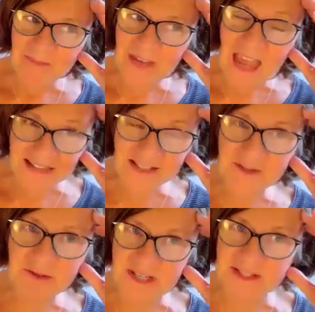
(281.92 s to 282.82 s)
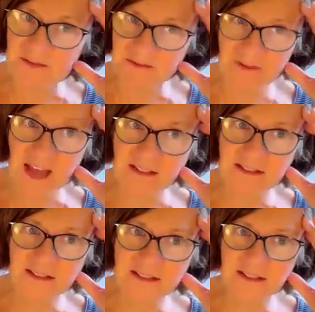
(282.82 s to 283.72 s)
categories of
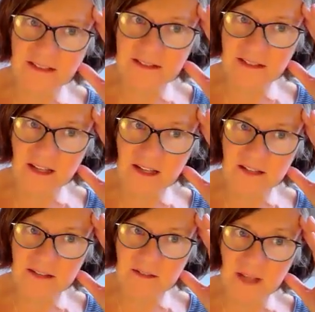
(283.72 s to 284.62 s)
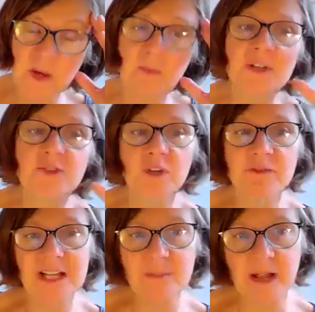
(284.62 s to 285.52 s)
factors that and we're talking
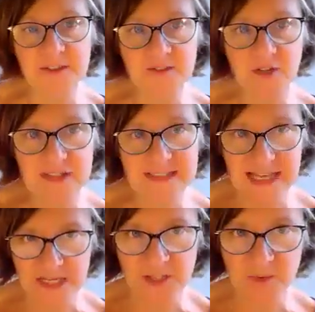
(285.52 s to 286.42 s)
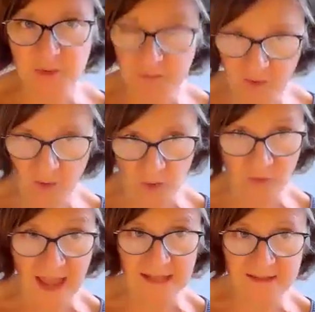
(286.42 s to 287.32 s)
really about the translation. You've
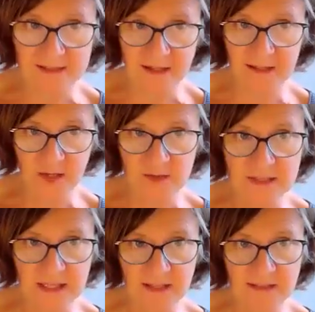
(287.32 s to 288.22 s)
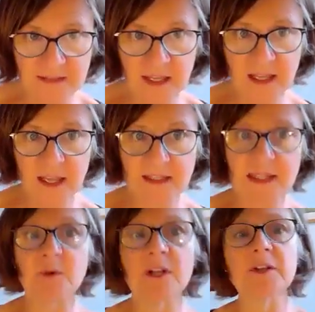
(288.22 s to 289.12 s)
had the diagnosis, and
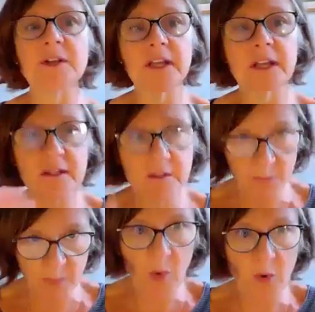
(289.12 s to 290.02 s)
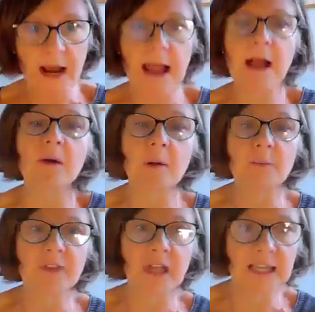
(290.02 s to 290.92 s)
then we're looking at poorer
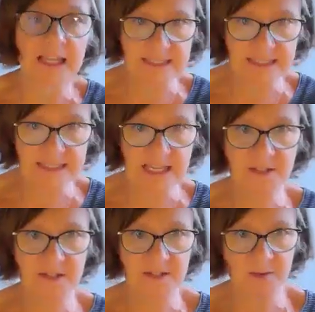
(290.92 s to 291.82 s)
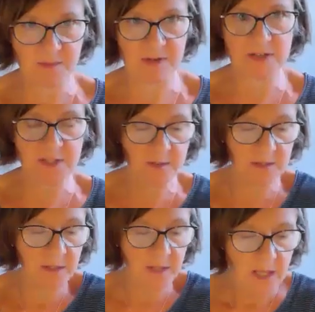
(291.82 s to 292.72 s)
outcomes at a later stage. As you mentioned,
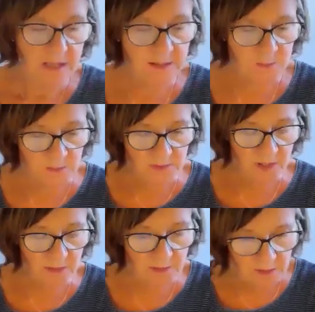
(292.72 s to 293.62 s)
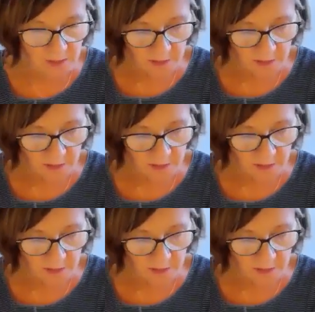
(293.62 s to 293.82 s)
that there's also